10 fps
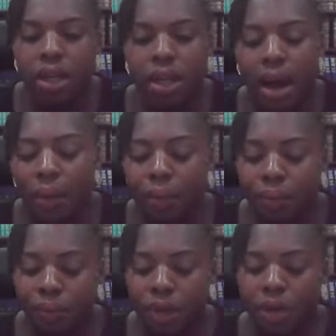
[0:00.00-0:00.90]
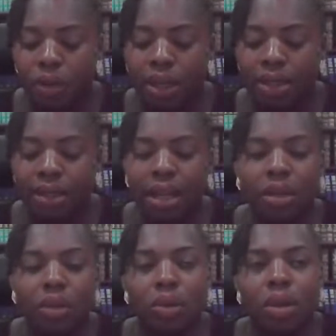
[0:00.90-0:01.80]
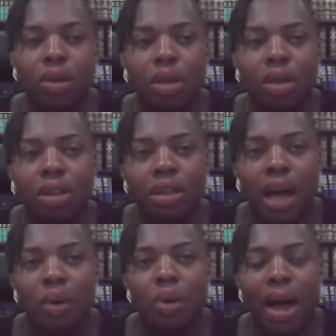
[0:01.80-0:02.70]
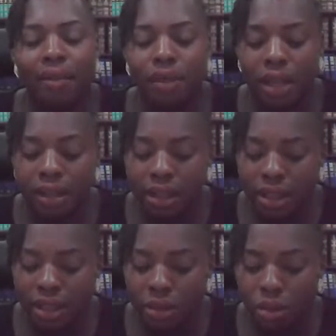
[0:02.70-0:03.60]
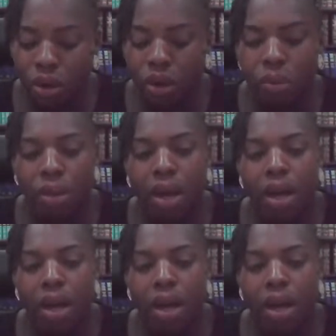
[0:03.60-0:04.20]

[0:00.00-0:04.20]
Now, you know, now we have the testimonium,